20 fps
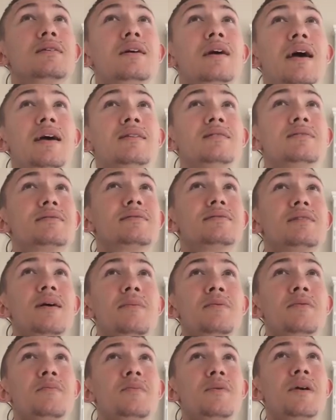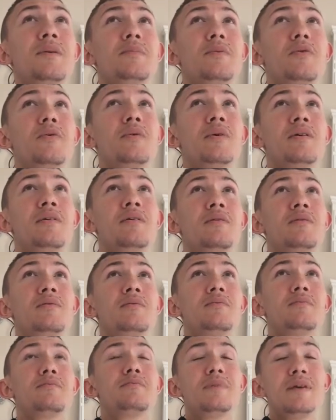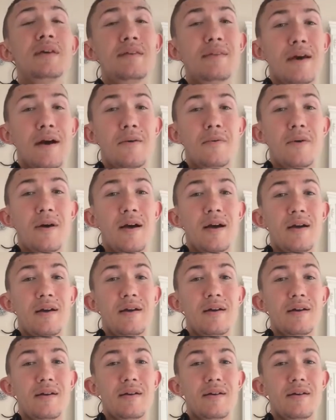And stubborn people will be that way.